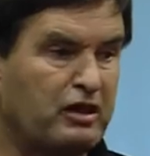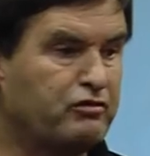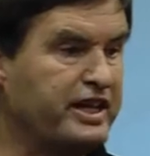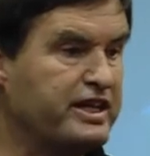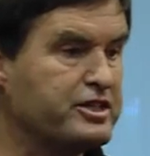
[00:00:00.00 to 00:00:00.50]
About
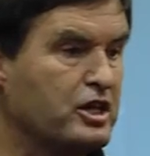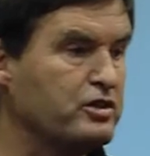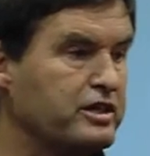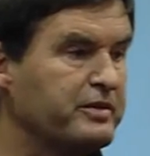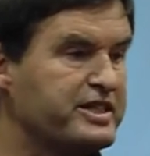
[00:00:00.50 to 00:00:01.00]
three years ago,
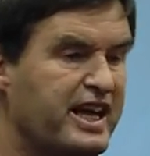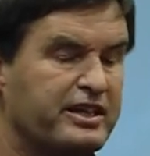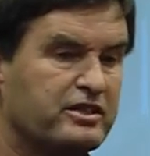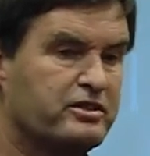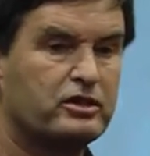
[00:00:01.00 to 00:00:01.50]
someone decided
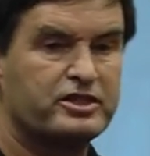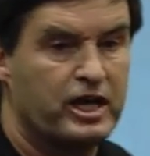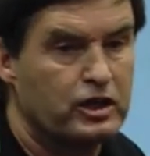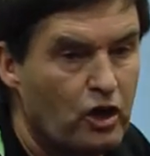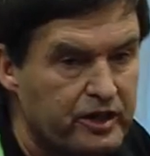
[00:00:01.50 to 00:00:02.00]
to
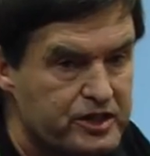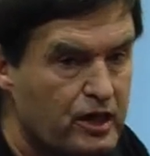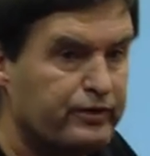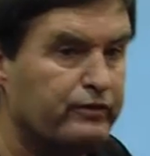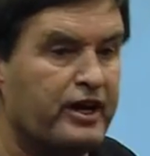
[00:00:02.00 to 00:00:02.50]
start calling
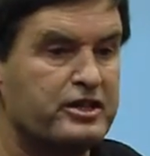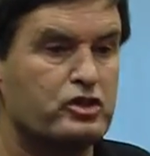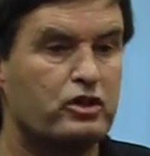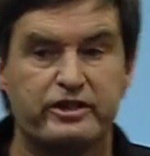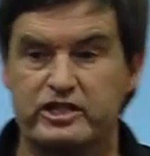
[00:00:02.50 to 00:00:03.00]
software-defined
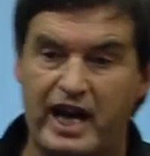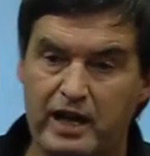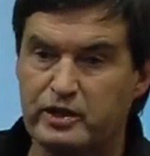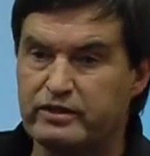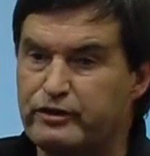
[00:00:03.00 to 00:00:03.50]
storage and
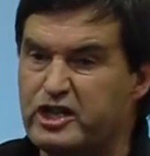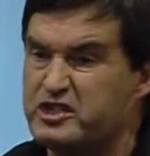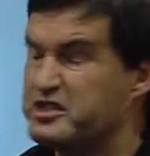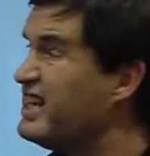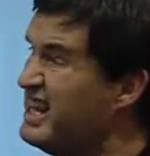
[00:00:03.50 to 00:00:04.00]

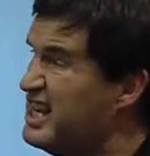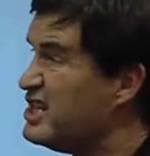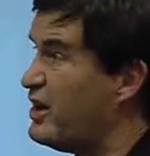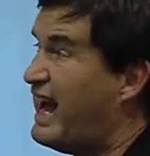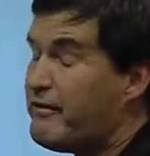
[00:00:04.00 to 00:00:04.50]
hyperconvergence.
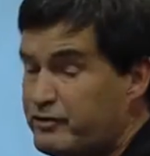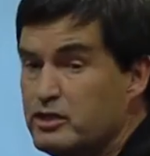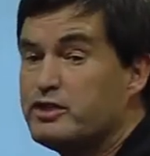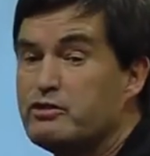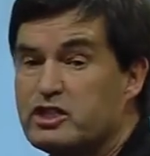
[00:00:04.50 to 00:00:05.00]
So I have to
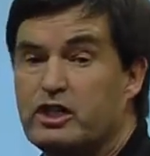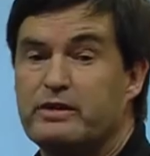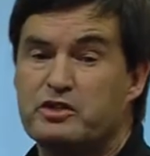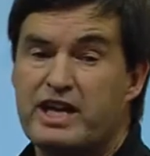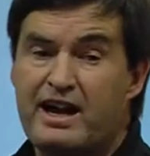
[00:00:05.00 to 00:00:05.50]
use those
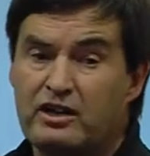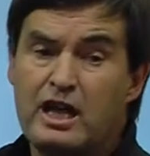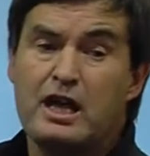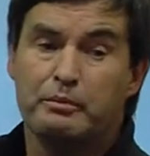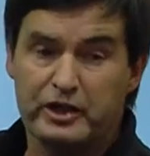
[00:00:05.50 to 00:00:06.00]
terms now,
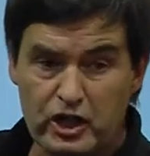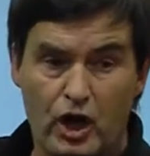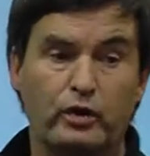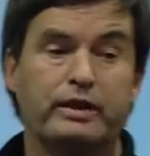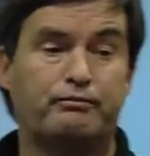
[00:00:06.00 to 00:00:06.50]
but
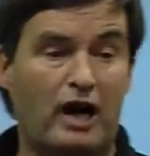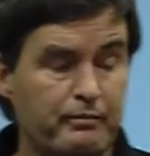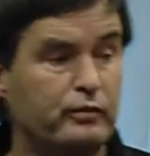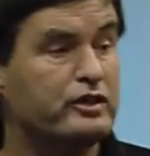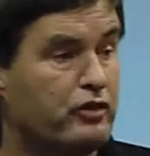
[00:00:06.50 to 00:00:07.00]
no, the
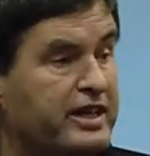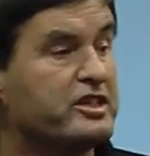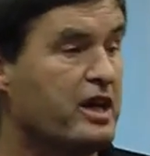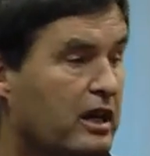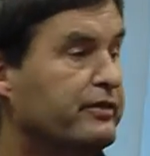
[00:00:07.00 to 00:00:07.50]
problem we're trying to
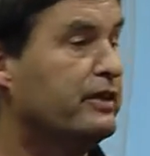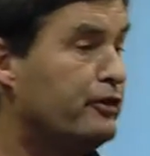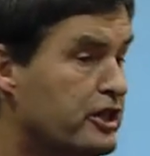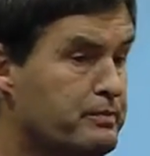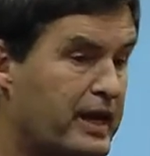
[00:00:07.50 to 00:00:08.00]
solve in the
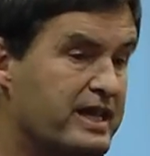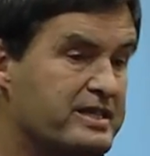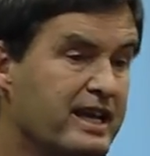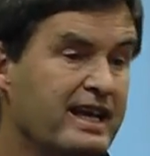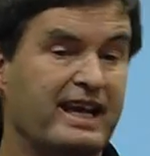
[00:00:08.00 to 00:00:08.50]
first
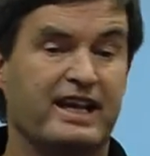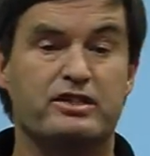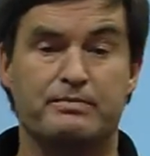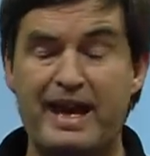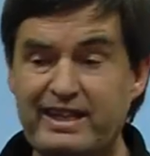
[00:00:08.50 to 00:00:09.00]
place is
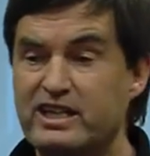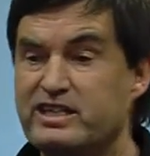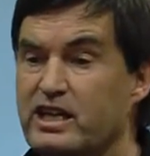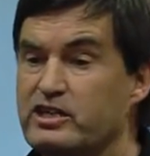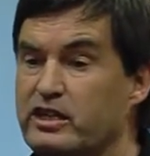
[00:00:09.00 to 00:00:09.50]
to make things
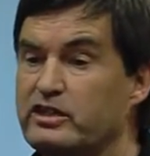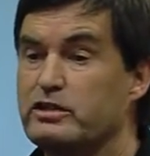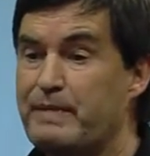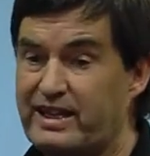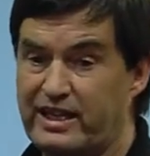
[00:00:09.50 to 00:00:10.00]
easier,
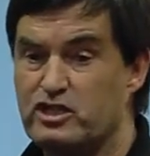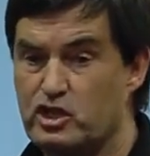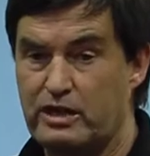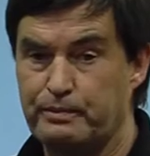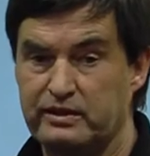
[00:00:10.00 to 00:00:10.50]
to make things
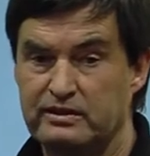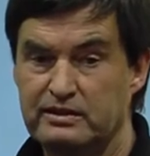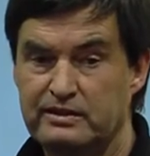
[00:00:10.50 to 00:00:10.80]
cheaper.